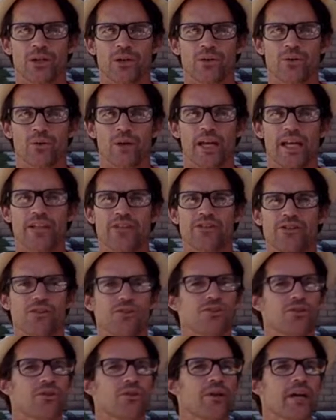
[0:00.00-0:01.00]
Reds
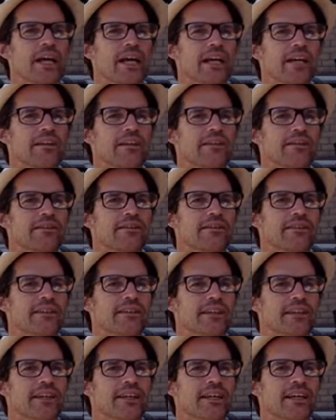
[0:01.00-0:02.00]
is correct,
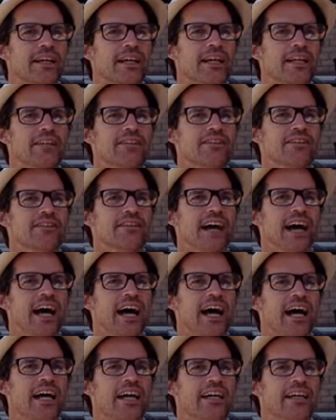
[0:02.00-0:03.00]
and it's a
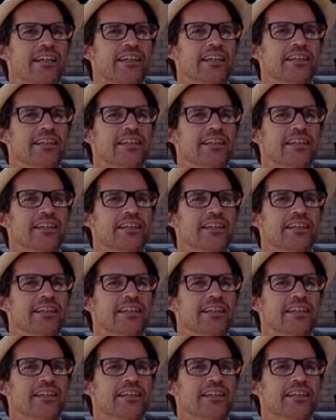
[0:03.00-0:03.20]
tie